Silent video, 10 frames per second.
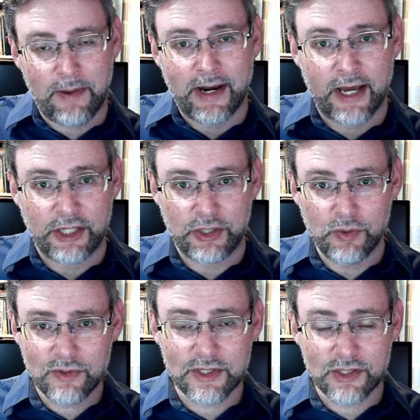on how to
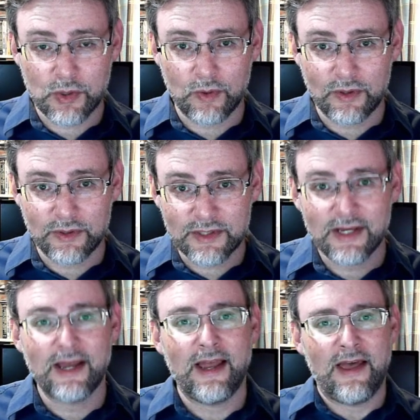use the tools.
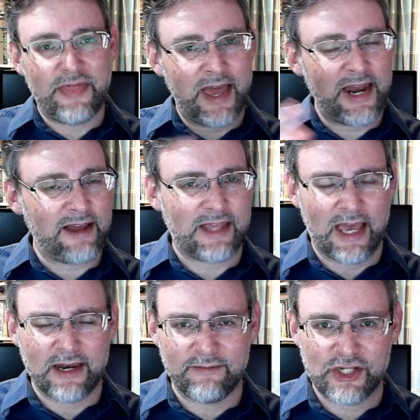Then at the
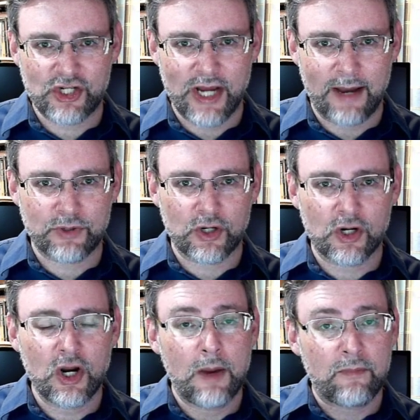end of each
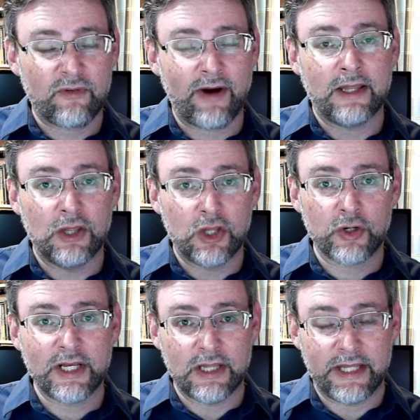chapter, provide
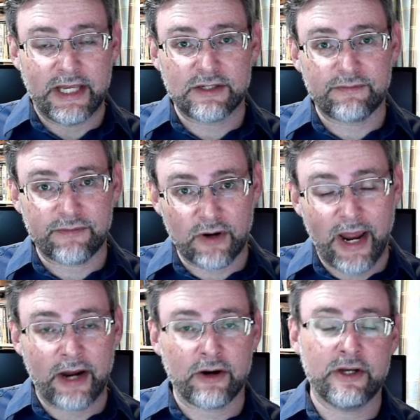learning links for
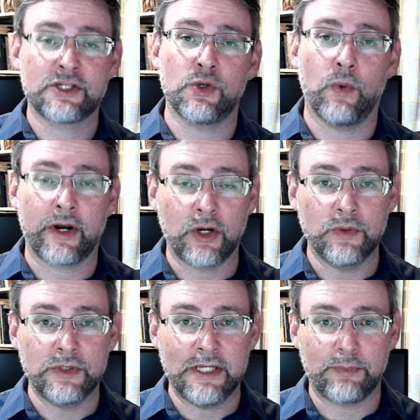areas you want to
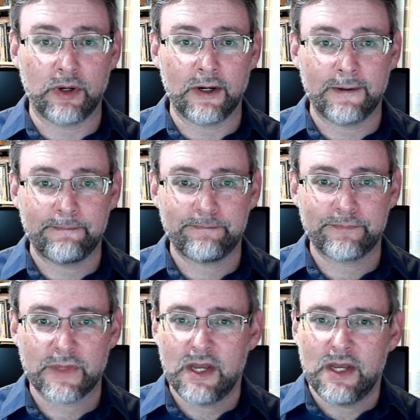go deeper.
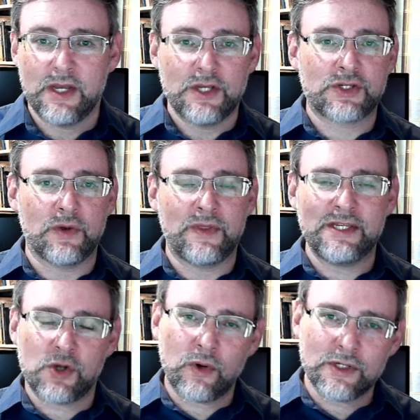So
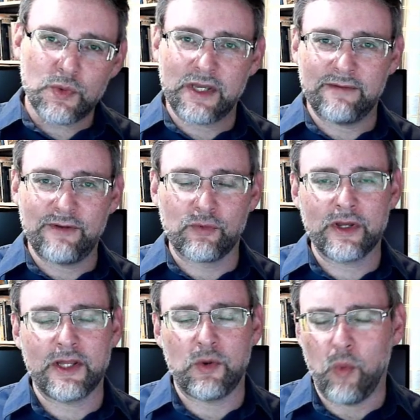this course will give you
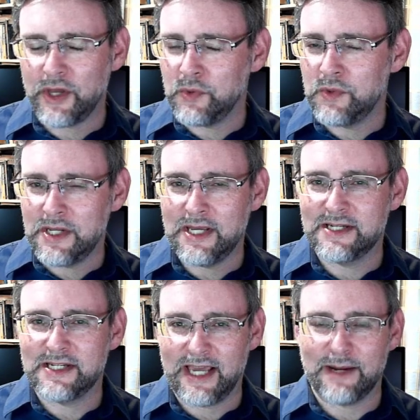really what you
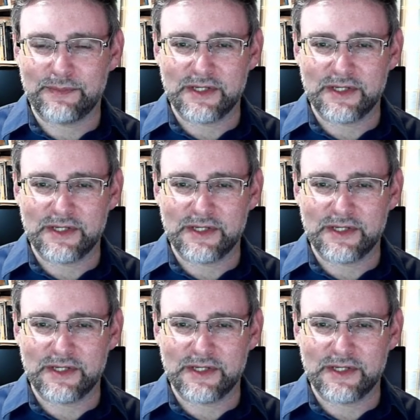need to get up to